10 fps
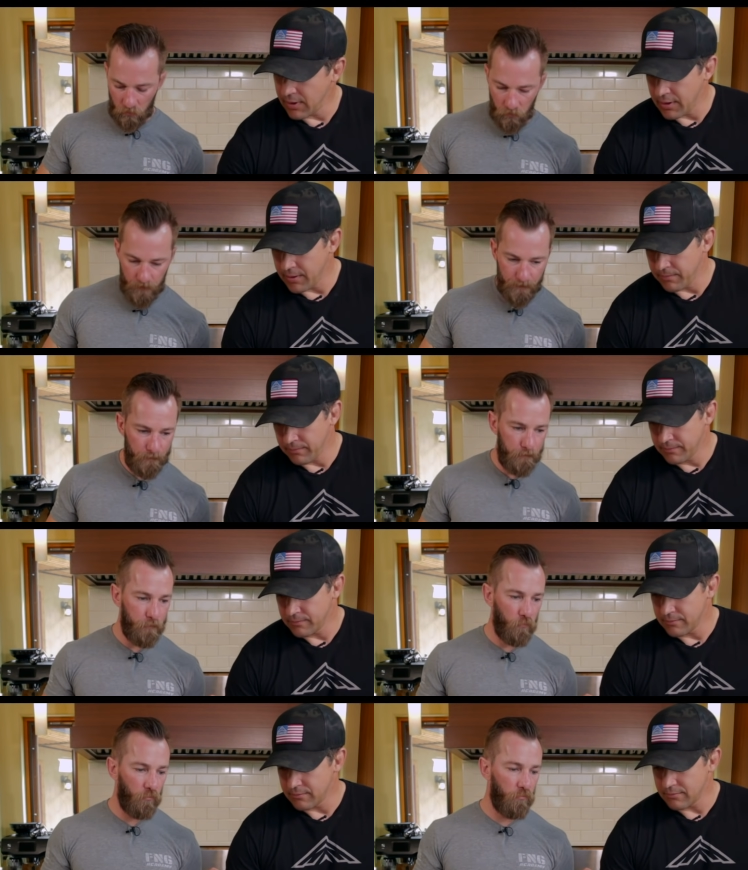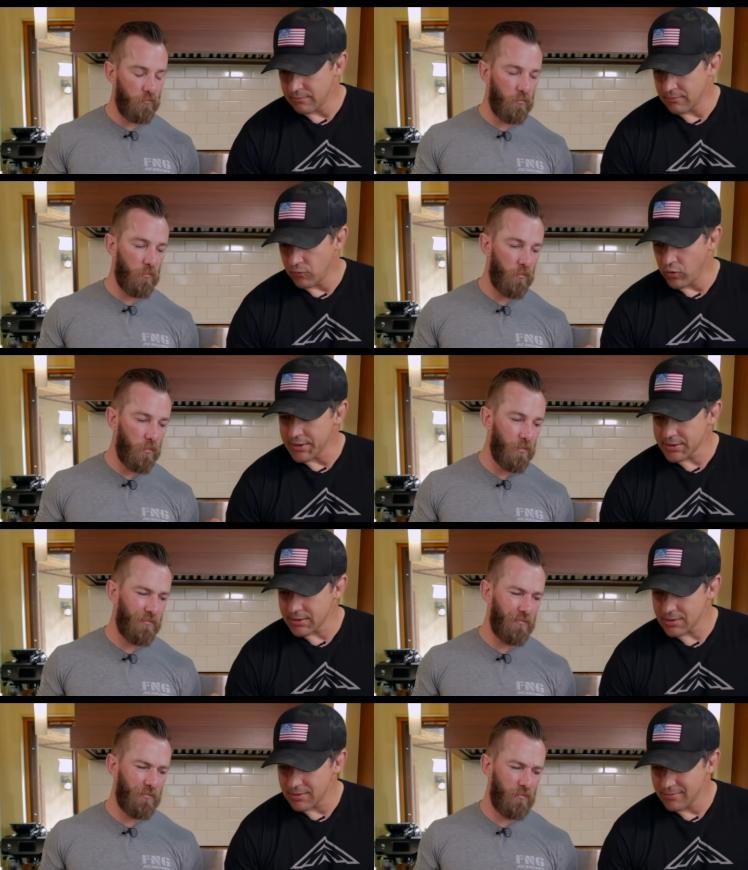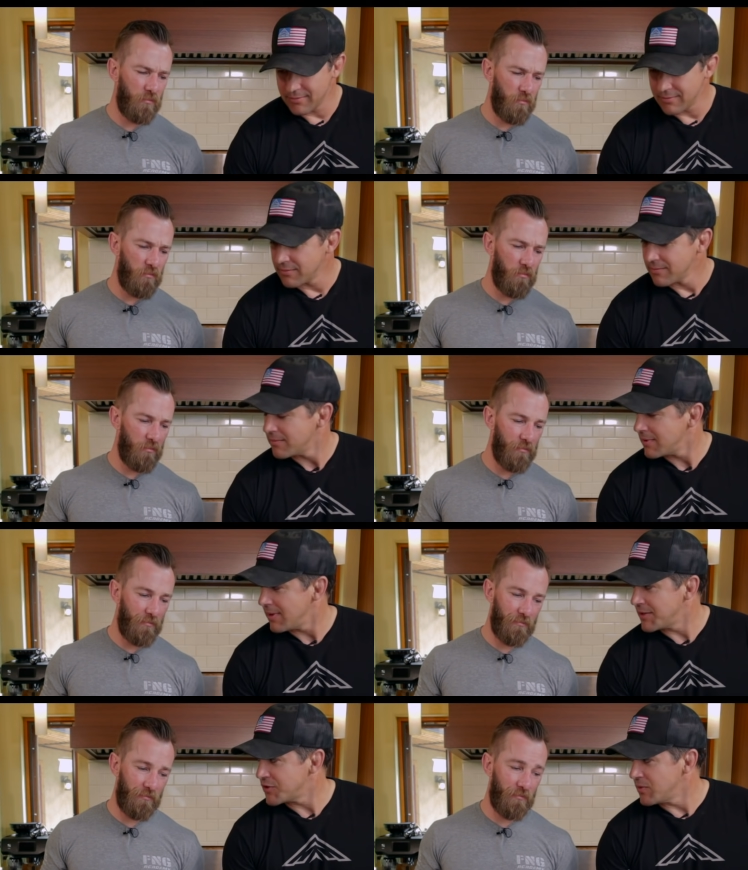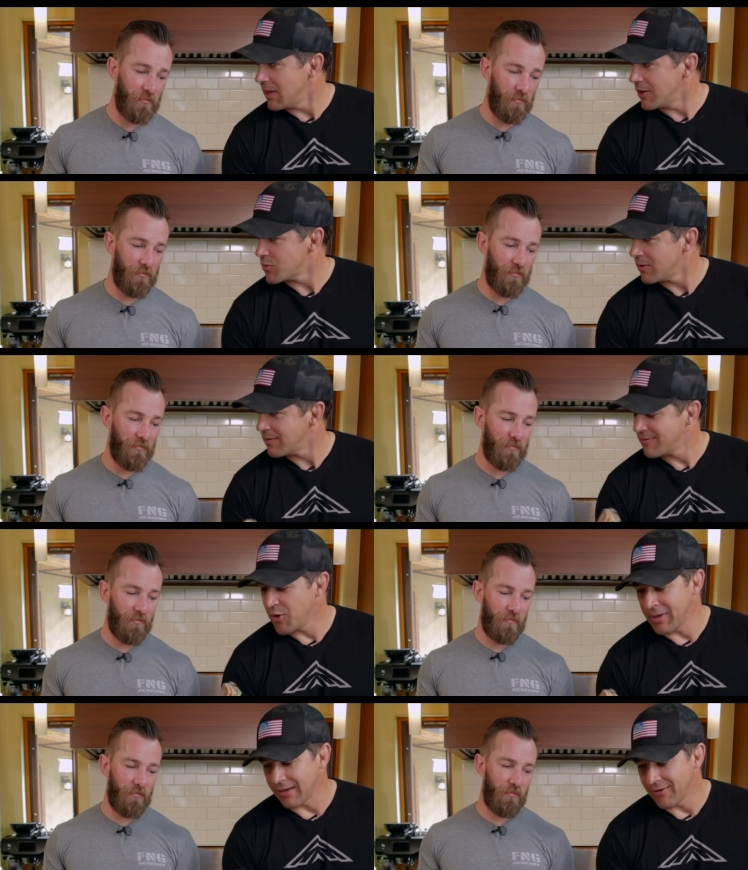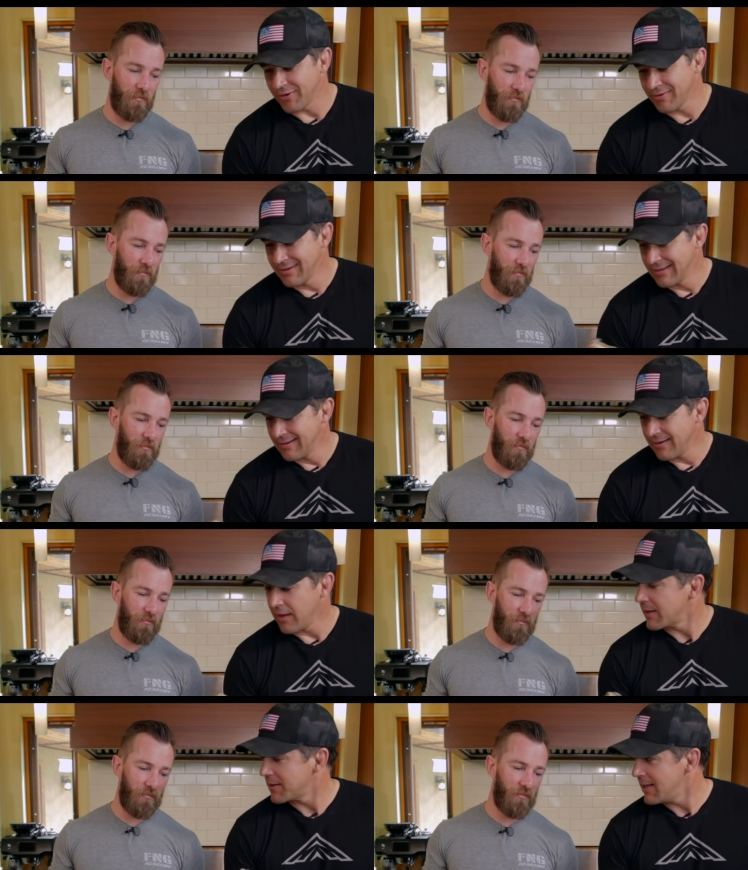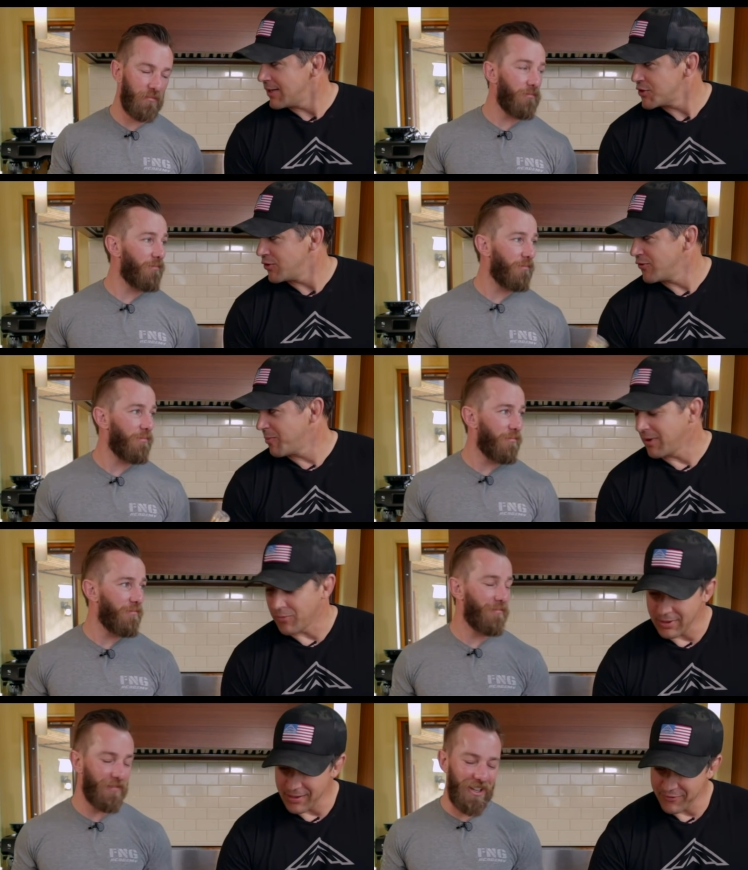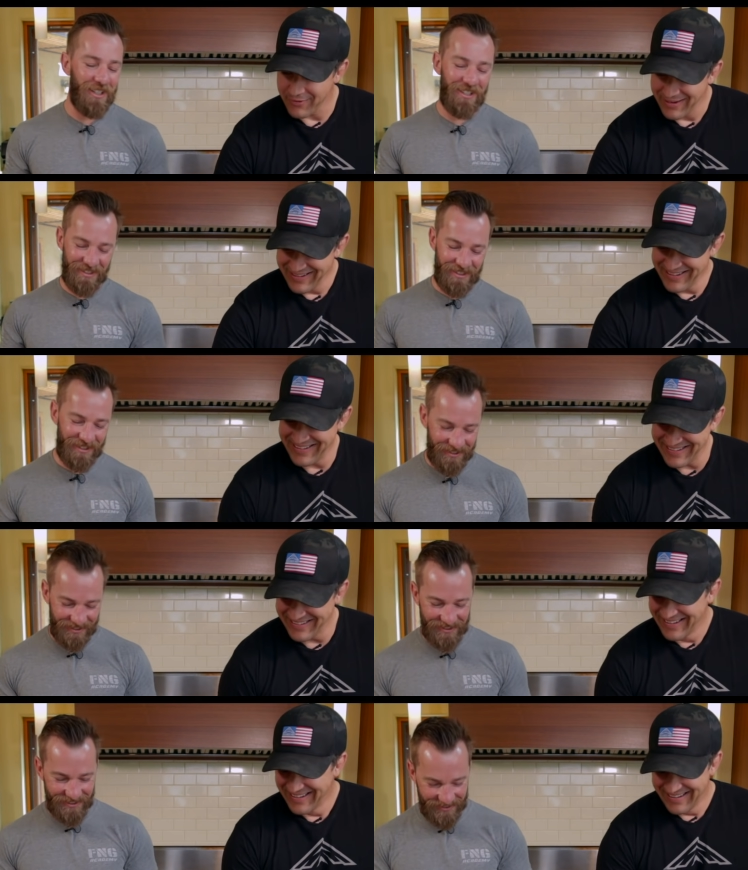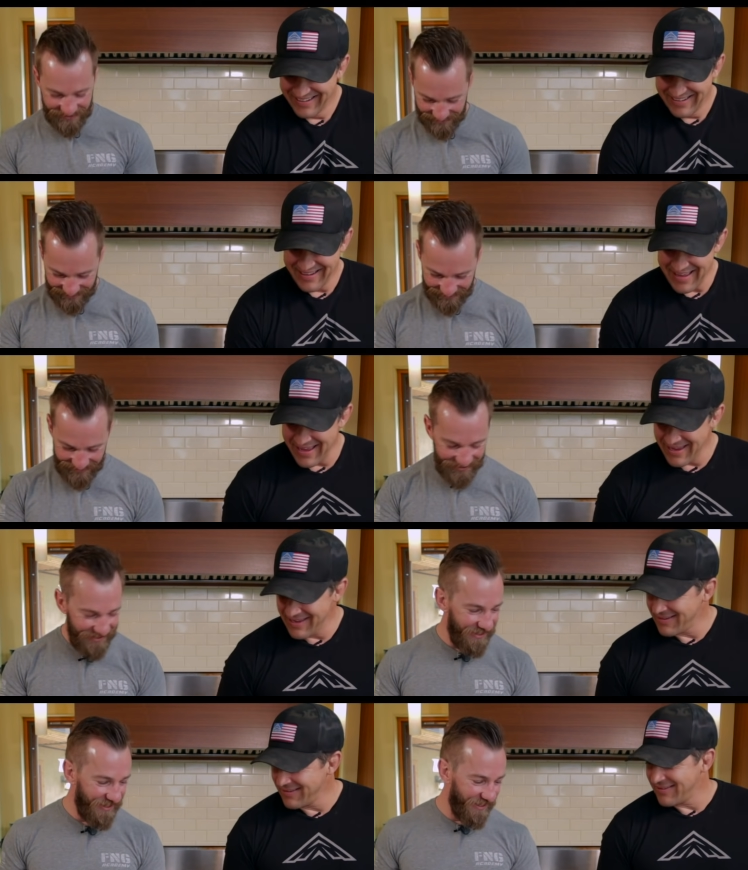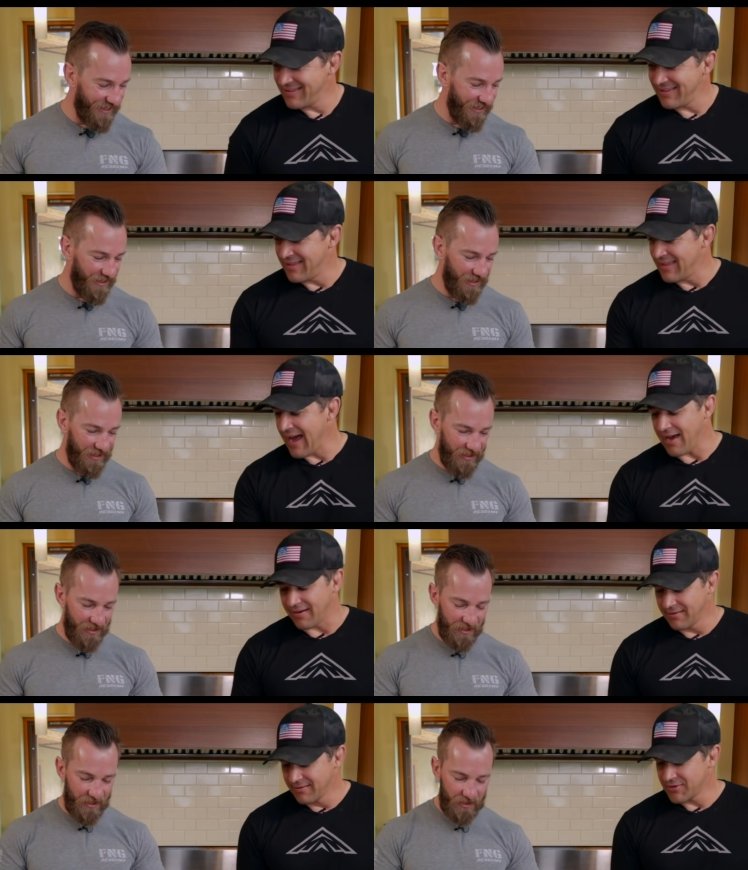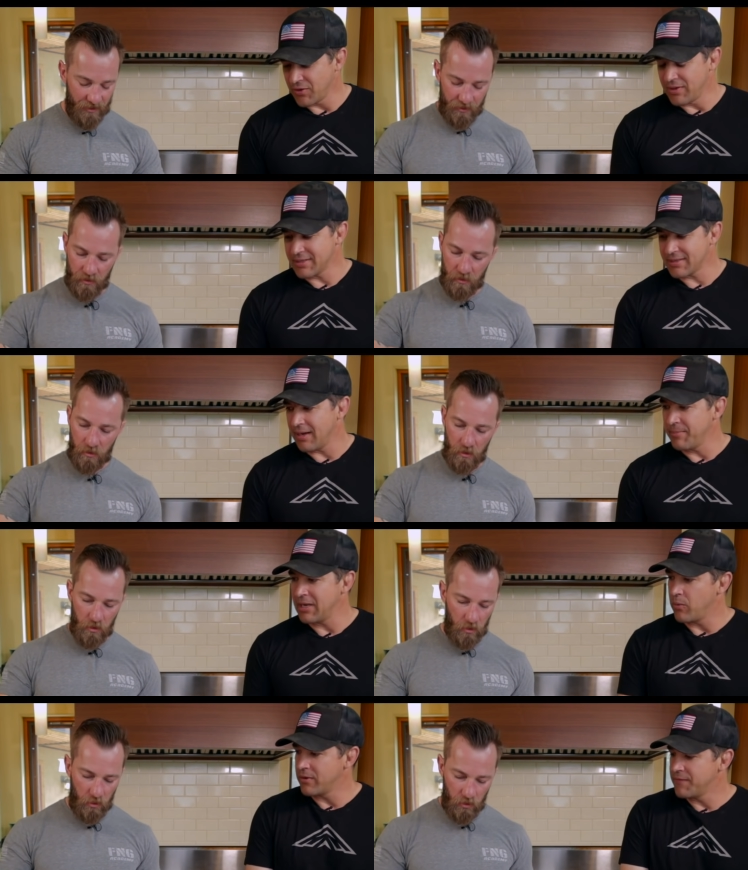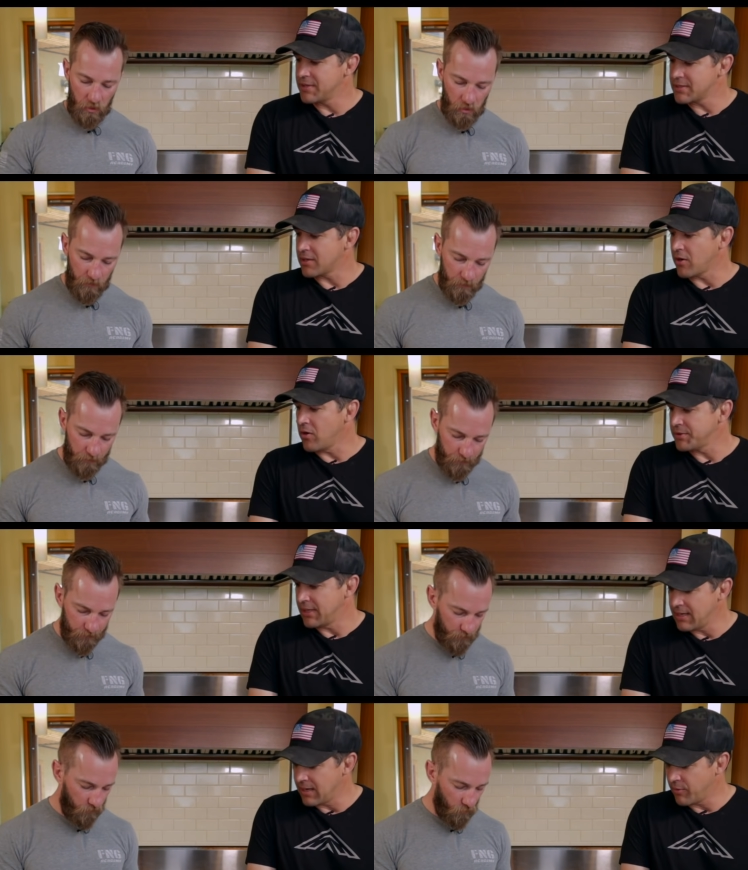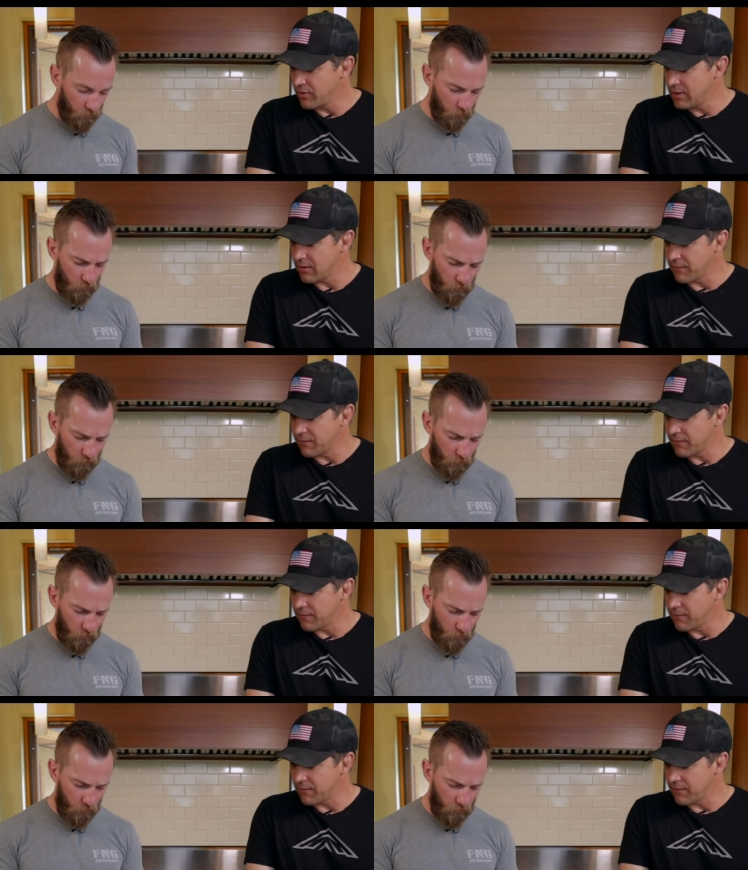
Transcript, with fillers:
Speaker 1: um, rusks, S U dash one, no big deal. Mm. I like the dash twos, but whatever. And that. So this, I mean, I wonder if this is an all day M R E or